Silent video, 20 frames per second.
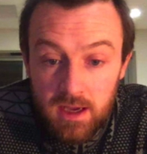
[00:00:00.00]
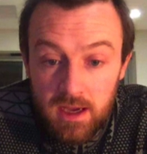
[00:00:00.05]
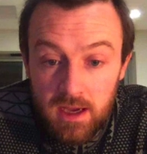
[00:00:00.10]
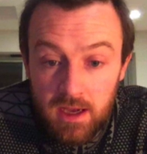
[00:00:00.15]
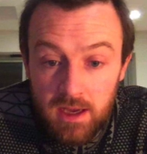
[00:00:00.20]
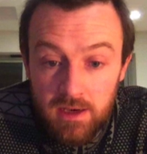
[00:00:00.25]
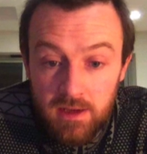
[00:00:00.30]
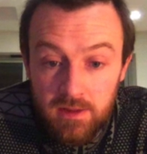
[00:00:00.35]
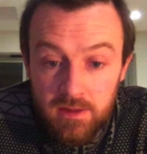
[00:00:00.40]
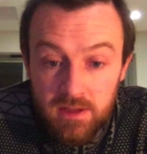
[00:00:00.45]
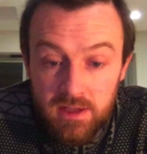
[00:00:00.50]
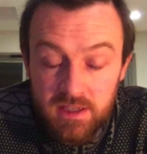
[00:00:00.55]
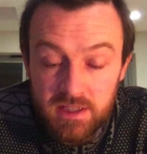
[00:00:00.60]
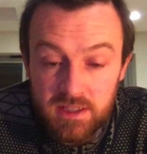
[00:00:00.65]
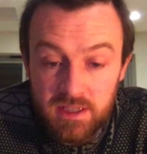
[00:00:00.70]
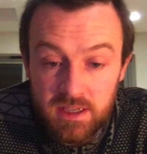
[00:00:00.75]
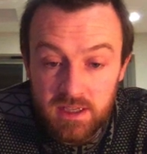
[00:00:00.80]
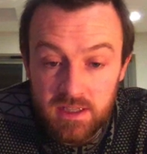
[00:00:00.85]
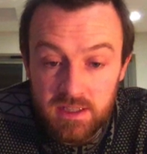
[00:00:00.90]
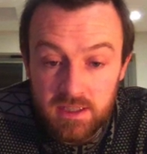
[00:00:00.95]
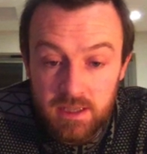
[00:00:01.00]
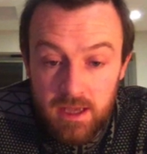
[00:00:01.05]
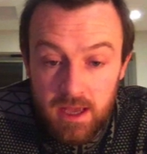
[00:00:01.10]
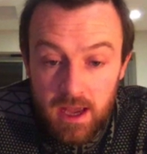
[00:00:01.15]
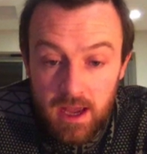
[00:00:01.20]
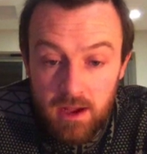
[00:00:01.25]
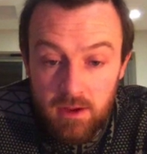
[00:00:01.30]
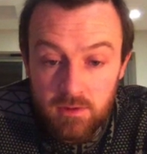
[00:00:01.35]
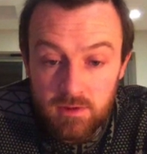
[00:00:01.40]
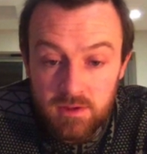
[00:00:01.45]
and this is the
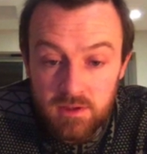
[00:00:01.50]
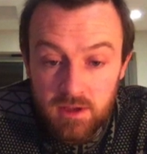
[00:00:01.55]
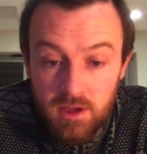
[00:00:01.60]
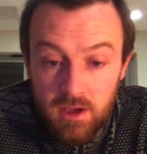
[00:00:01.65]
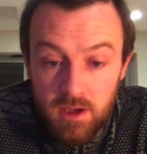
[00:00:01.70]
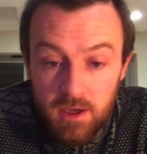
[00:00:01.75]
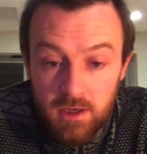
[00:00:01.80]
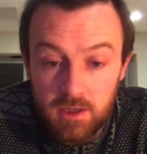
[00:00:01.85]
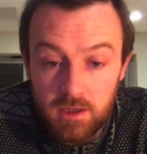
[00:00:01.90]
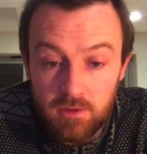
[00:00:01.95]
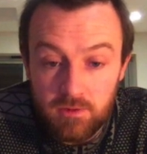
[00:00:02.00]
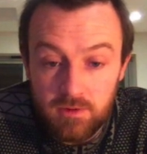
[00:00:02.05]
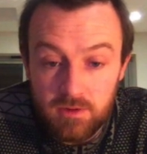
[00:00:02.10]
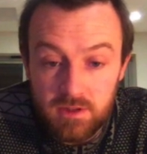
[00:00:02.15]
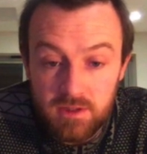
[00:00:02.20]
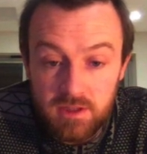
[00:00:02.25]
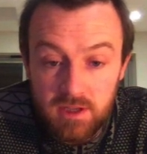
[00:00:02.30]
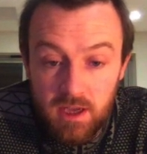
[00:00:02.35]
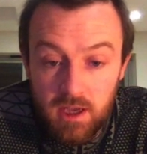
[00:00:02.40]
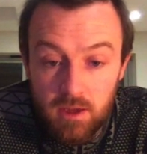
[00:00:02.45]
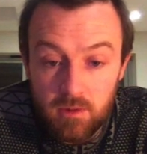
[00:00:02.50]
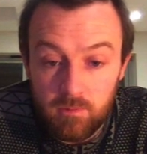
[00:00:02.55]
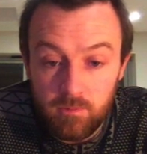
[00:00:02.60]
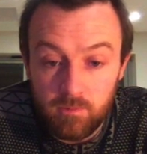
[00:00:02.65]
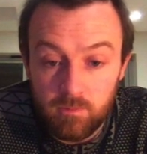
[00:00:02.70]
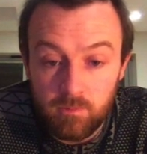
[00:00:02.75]
outside of the cell.